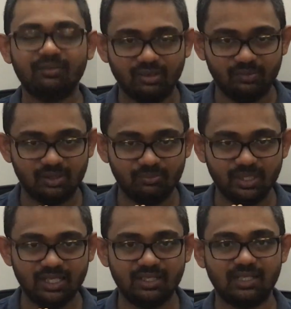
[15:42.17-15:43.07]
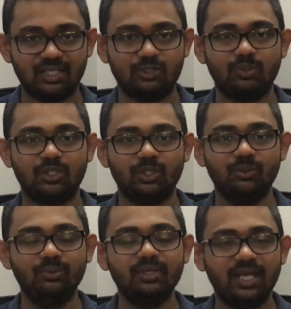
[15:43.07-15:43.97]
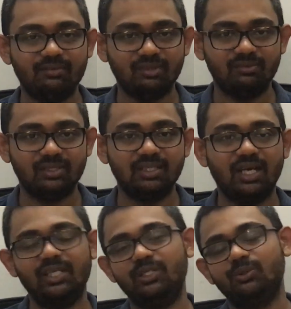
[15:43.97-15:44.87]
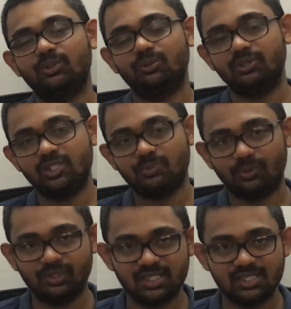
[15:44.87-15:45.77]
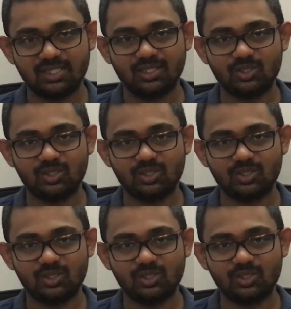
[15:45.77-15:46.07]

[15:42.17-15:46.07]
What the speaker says: we will be in touch with you and we will guide you through this process.